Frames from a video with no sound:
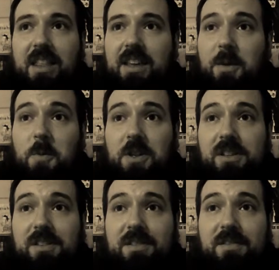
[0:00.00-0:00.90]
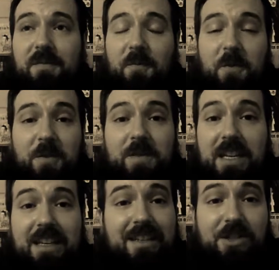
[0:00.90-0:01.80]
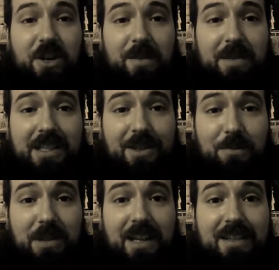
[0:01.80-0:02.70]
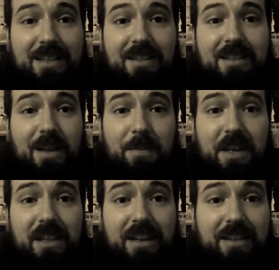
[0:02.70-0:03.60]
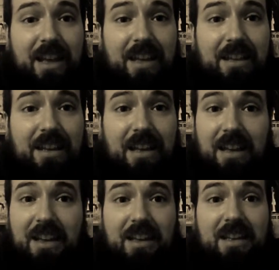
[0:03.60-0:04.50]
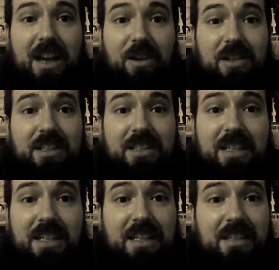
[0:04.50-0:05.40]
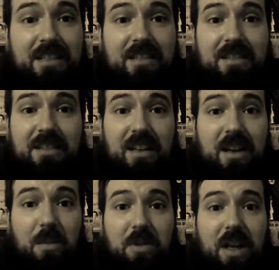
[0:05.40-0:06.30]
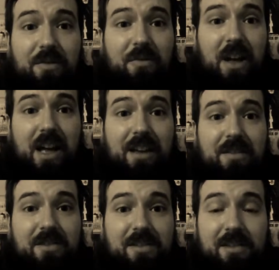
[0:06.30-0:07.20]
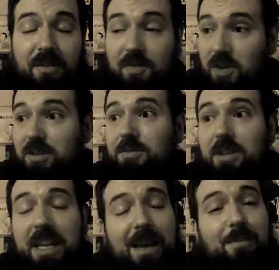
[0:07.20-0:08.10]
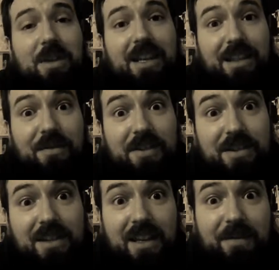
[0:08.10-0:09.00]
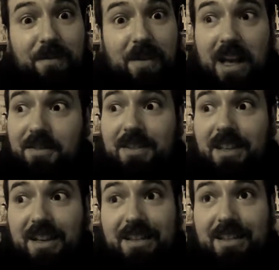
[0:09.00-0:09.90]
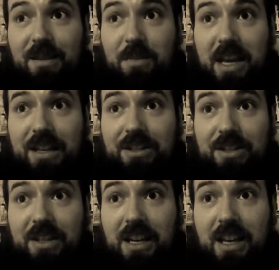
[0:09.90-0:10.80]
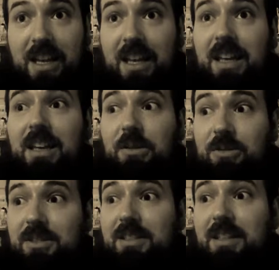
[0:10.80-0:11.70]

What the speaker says: I think it was 15 German suplexes, something like that. Countless knees, a couple F5s. The first one happening in the first like 5 seconds of the match. It was,